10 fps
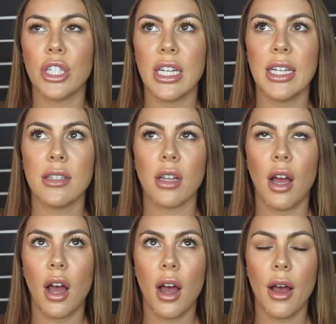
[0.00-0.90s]
She is
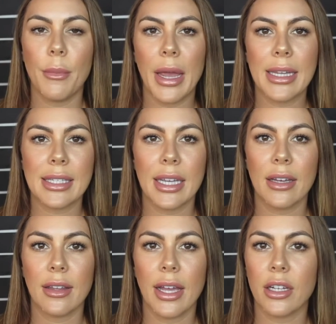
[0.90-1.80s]

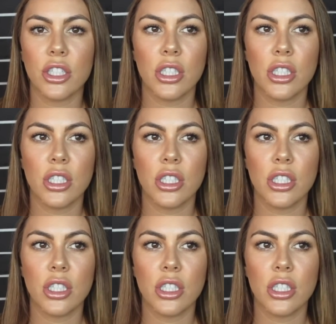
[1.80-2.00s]
amazing. Like,